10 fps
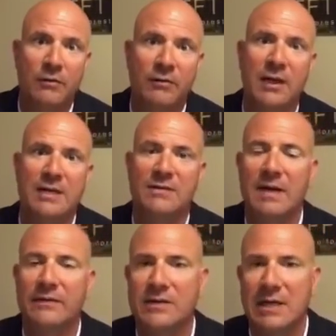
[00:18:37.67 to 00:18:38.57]
over the last
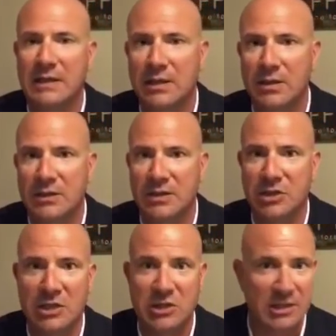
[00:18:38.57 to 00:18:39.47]
5 to 10 years,
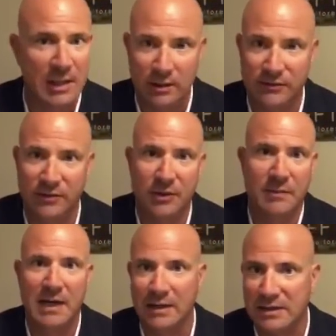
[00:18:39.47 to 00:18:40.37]
exchanging dollars for
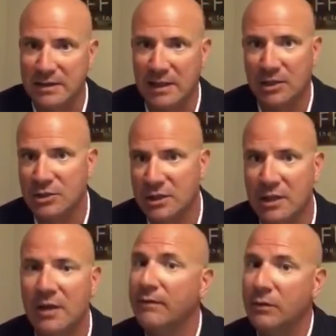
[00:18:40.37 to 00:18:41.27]
commodities,
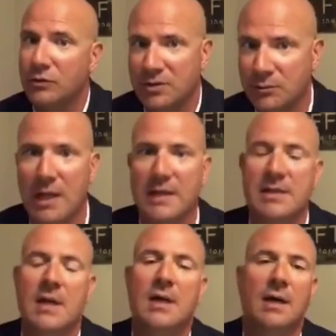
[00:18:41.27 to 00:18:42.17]
energy, future supplies.